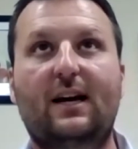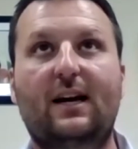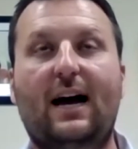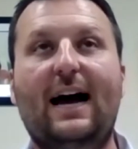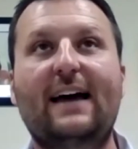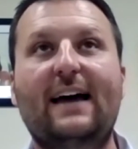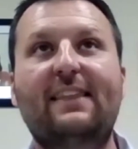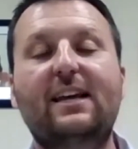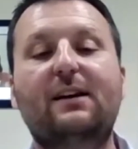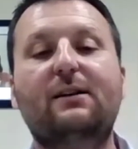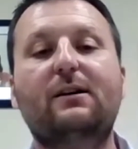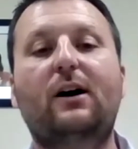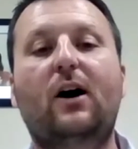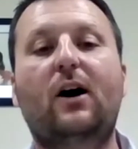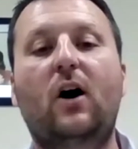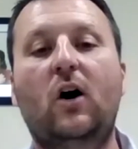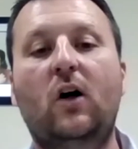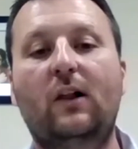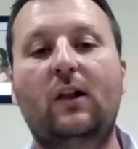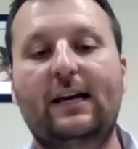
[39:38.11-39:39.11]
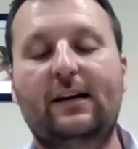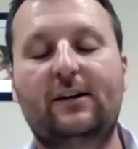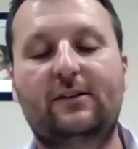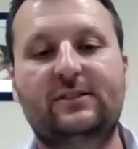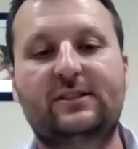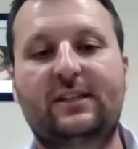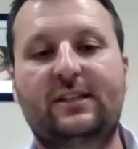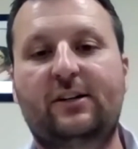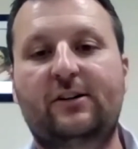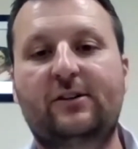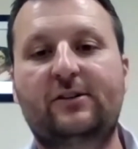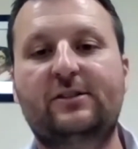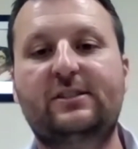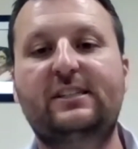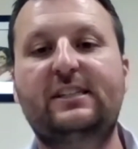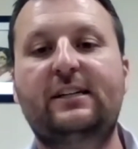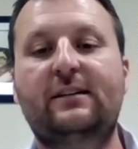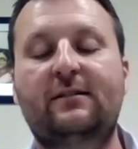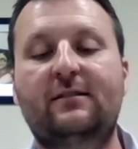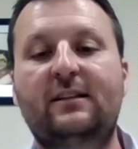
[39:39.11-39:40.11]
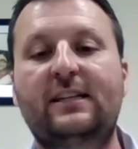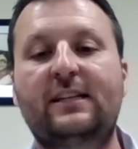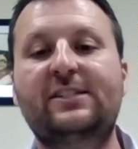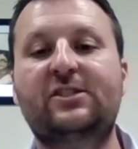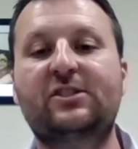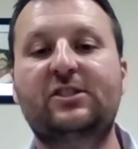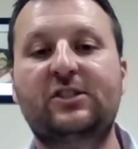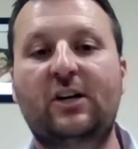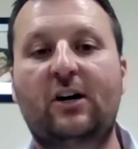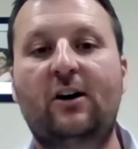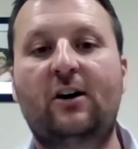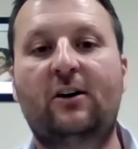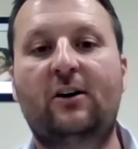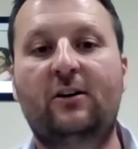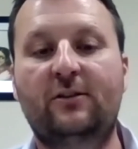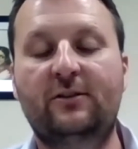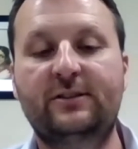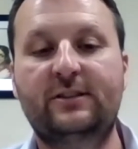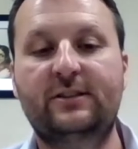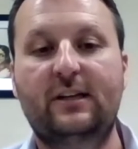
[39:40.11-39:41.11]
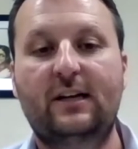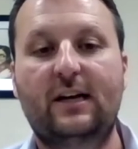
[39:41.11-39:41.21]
I think all health centers nearly stalled